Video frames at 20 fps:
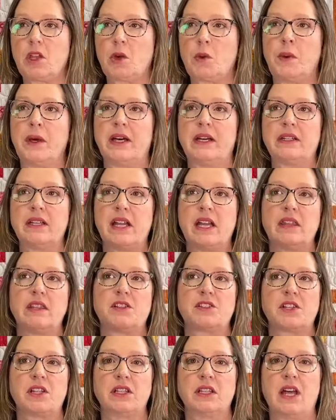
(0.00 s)
quilt,
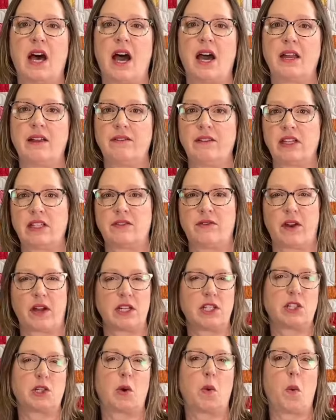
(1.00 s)
there's a lot of, it's
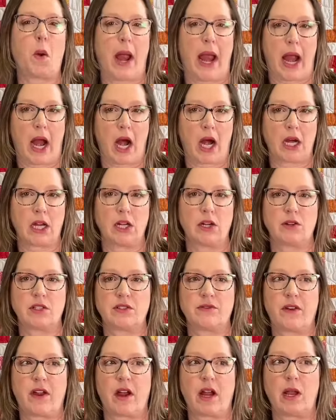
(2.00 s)
very square, you know,
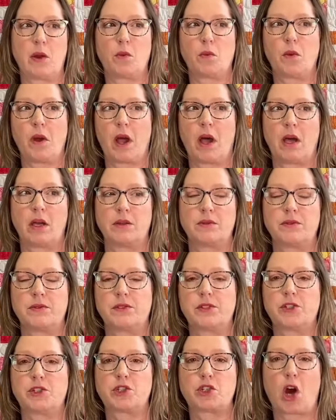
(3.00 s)
it's very uh,
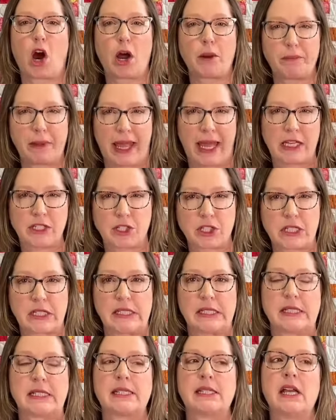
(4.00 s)
sharp
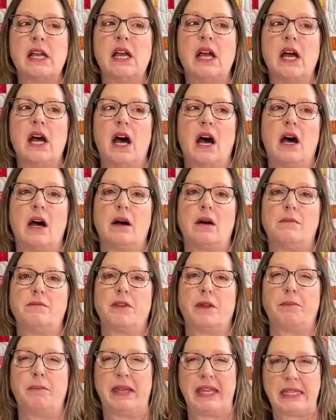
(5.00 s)
edges, um,
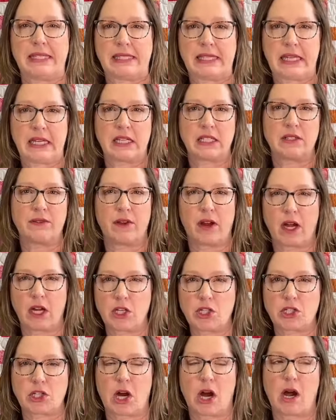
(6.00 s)
the piecing is
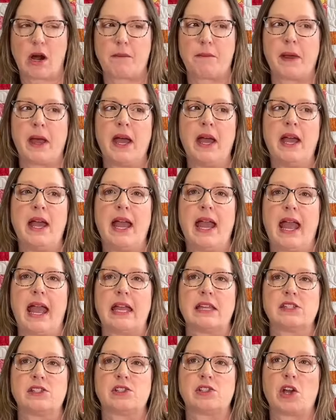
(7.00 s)
very sharp,
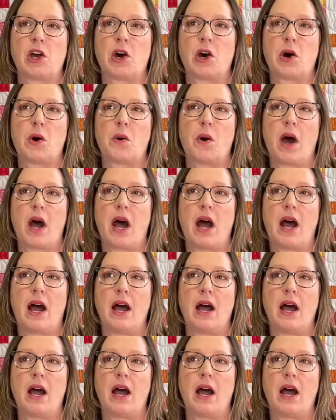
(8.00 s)
and so